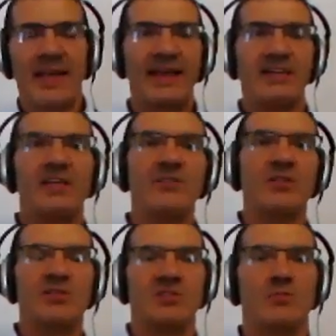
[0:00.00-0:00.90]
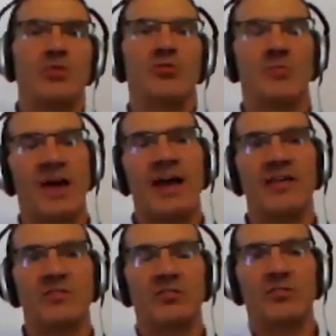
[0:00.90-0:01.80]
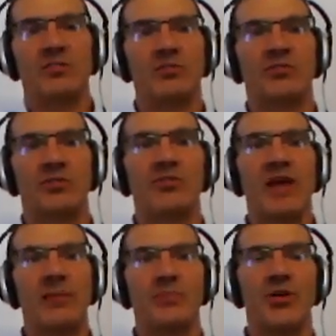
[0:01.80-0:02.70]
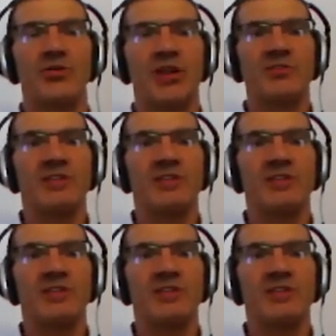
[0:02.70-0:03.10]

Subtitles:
and give them a smooth path to create programs.